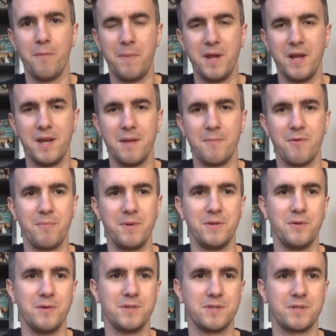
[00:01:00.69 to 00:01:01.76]
B&M have been
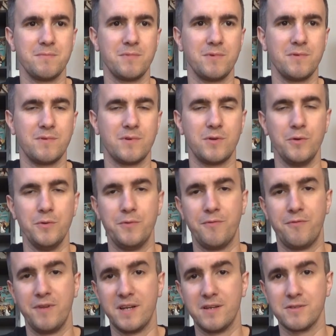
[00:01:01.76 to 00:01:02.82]
doing some good
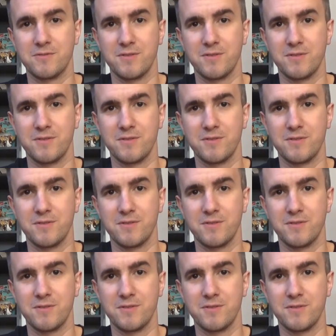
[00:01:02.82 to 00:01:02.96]
figures